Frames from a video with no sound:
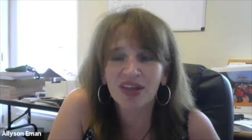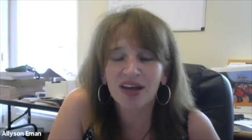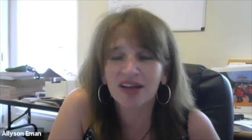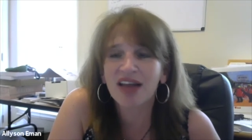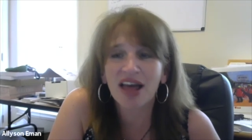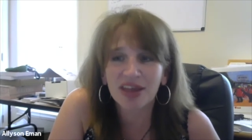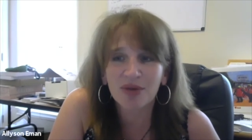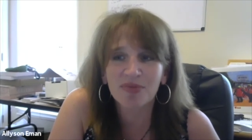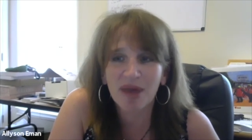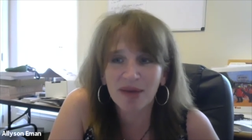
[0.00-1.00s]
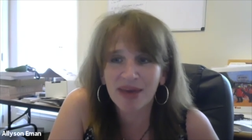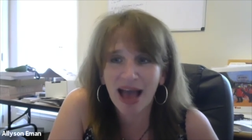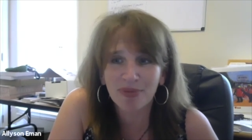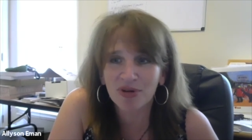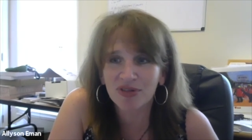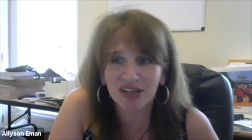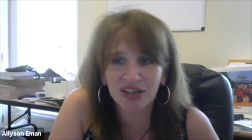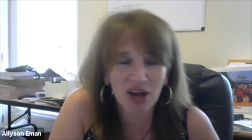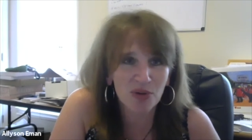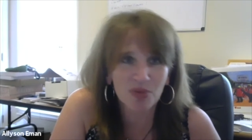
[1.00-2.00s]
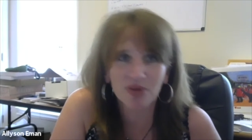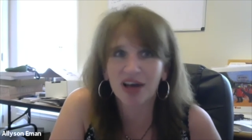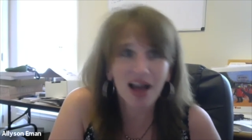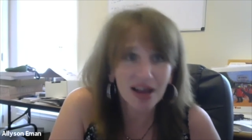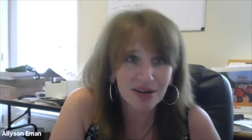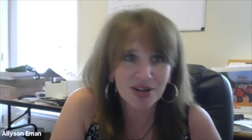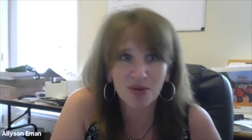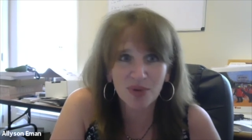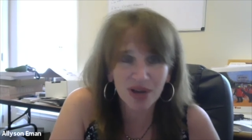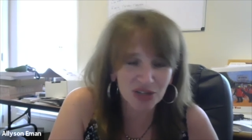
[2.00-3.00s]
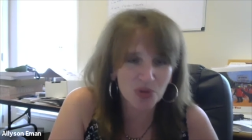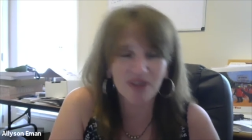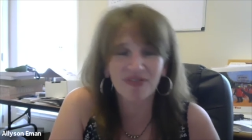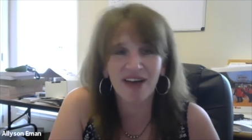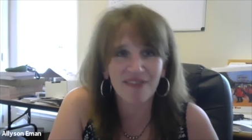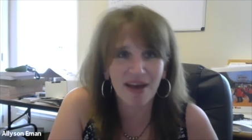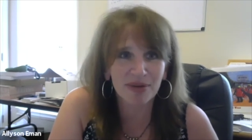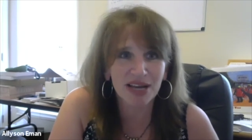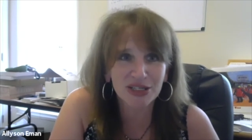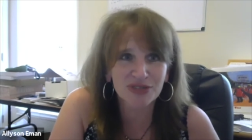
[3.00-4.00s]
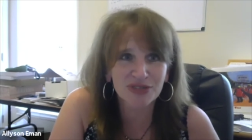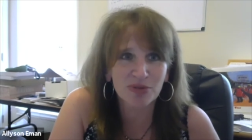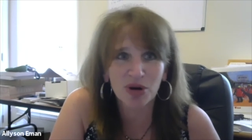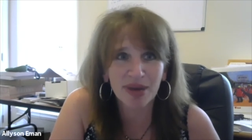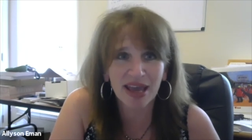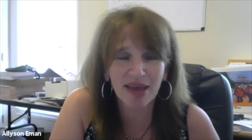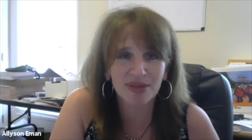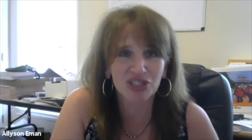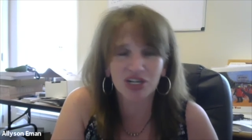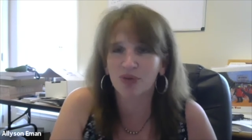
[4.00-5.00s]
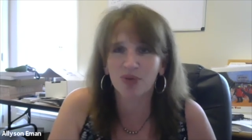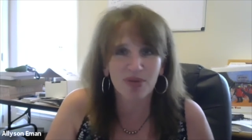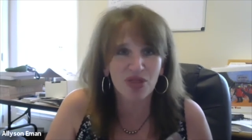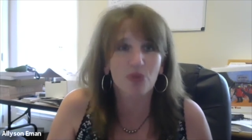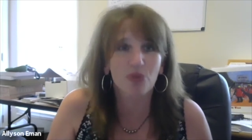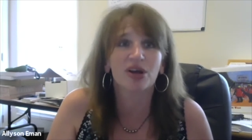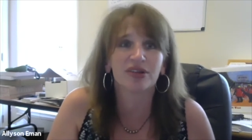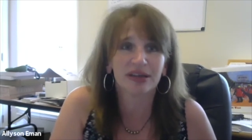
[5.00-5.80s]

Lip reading: nothing would make me happier than to go, well, God, we got 25 applications from Birmingham this year. We'd be thrilled.